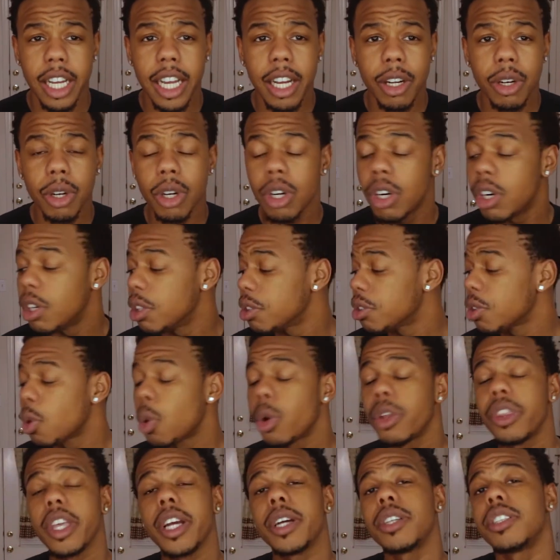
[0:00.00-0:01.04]
alcohols
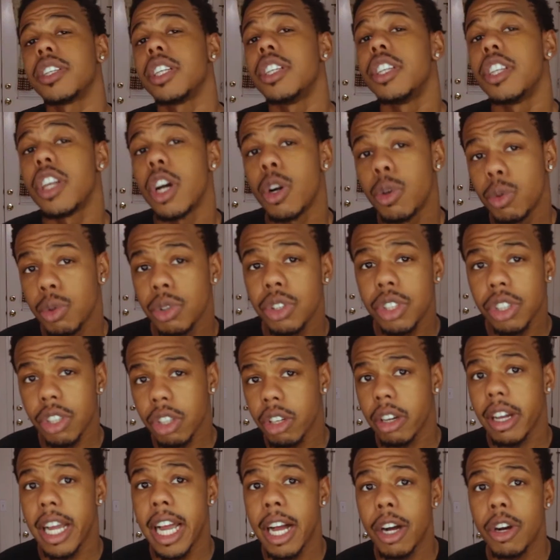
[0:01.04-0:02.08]
or there's a known
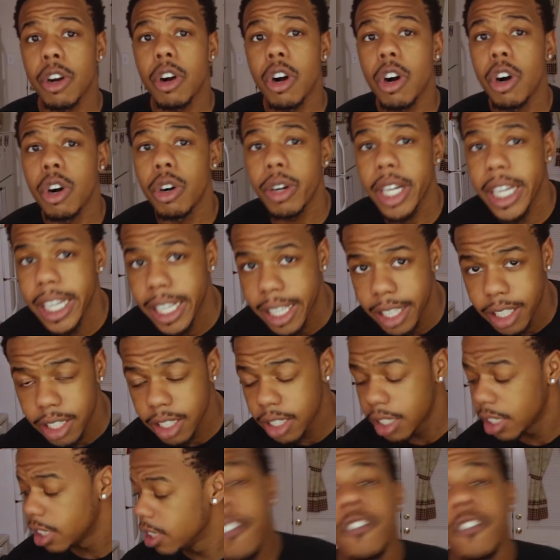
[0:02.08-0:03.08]
sugar alcohol in it.